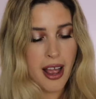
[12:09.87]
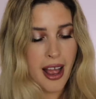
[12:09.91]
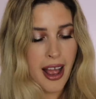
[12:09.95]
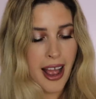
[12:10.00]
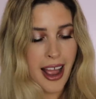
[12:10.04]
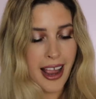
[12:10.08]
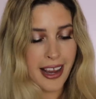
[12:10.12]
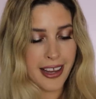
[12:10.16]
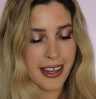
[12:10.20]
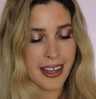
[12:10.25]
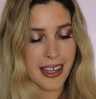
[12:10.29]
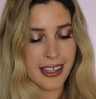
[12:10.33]

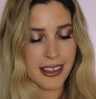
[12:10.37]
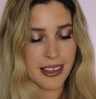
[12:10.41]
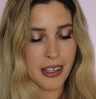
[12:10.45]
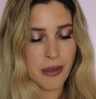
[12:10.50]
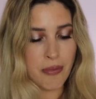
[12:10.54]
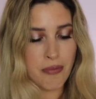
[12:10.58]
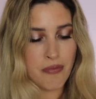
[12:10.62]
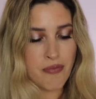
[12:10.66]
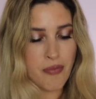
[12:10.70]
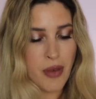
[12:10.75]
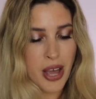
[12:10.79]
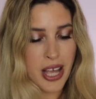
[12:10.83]
I got the
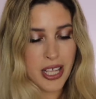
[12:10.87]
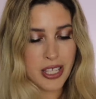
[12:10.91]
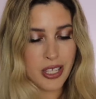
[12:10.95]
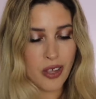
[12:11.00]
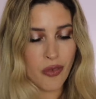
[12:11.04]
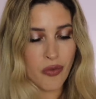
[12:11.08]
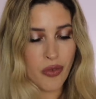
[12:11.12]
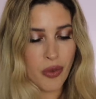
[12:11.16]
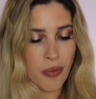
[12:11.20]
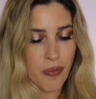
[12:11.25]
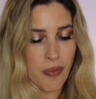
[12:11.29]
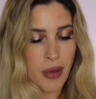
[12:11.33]
best
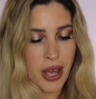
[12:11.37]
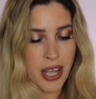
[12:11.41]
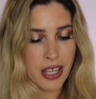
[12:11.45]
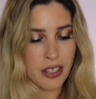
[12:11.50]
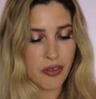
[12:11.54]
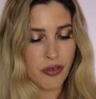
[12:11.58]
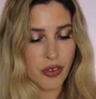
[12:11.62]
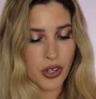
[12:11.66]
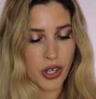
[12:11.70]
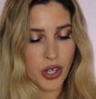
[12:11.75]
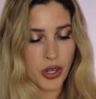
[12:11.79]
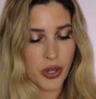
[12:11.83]
of the
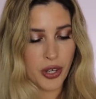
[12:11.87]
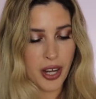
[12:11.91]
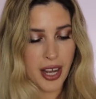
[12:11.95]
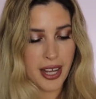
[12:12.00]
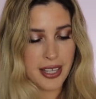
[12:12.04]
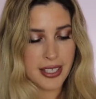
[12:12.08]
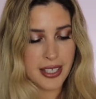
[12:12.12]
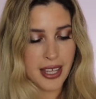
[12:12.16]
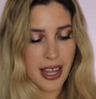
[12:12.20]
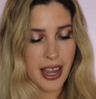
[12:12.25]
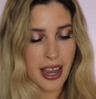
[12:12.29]
best for you guys.